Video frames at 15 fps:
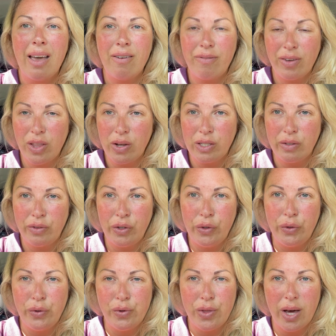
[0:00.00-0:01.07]
For those of
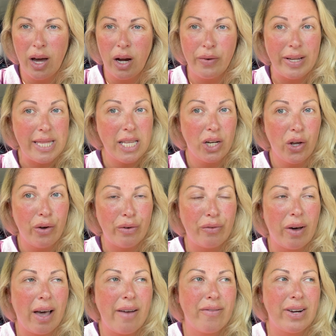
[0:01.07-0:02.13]
you that are in the know,
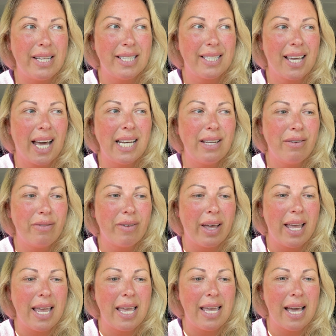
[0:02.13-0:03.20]
Fiverr is kind of
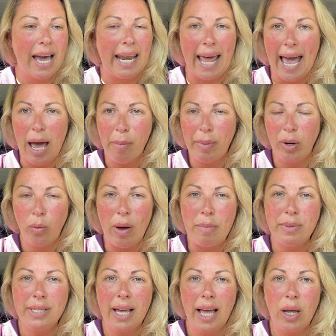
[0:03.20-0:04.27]
an app and a
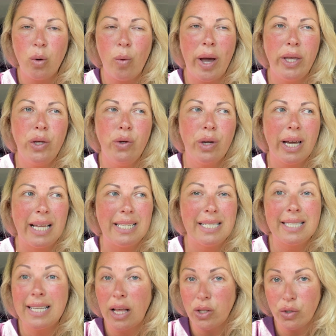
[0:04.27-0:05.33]
website where you can
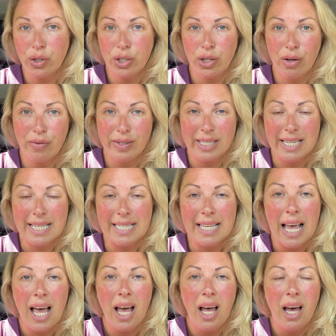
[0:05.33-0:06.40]
sell your services
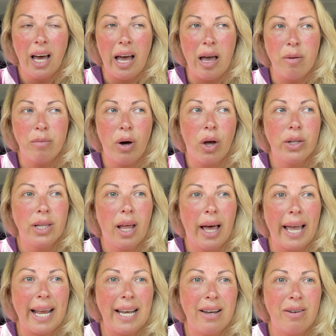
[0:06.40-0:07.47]

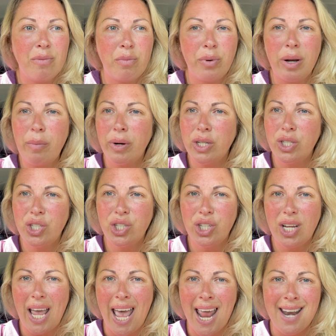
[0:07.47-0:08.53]
online, pretty much
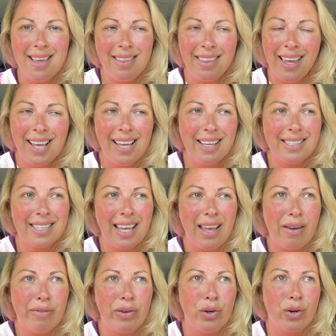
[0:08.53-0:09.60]
anything. Say
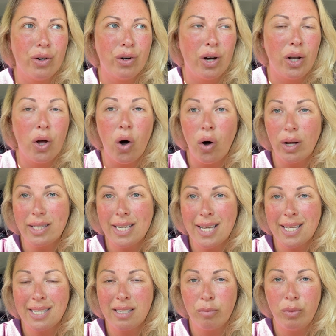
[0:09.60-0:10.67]
if you're an
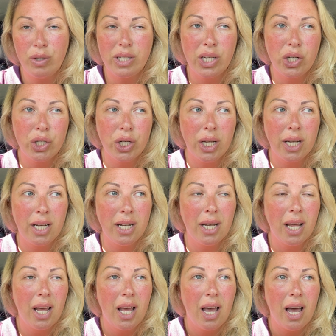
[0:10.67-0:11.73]
artist, a musician,
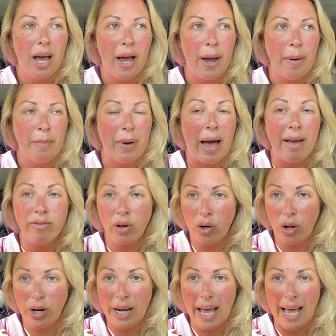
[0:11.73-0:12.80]
I've gone
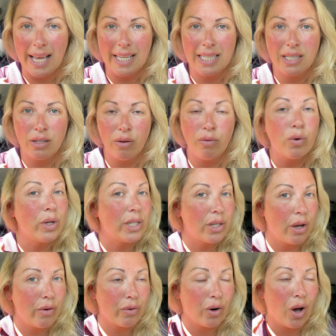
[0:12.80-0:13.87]
on as a
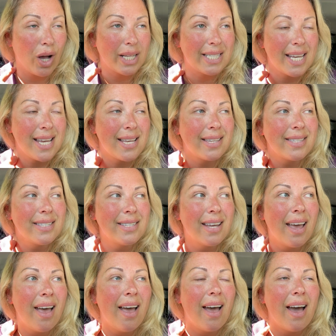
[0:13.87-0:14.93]
voiceover artist.
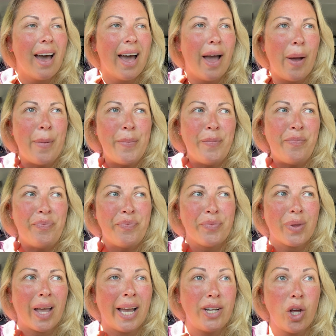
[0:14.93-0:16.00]

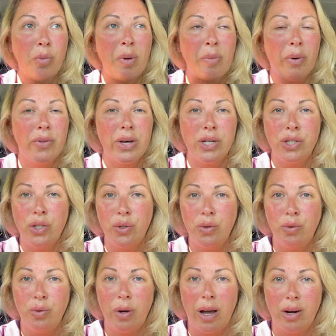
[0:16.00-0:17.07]
I know people that
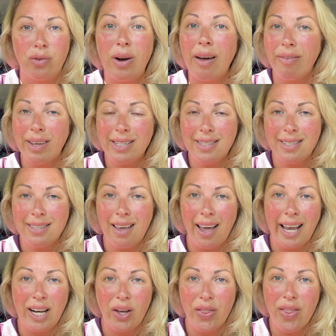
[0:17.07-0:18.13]
do graphic
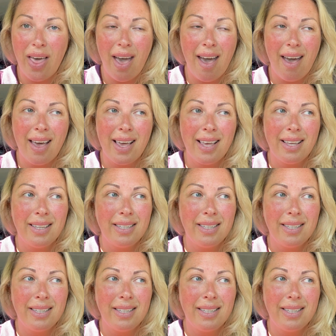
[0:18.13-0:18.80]
design on there.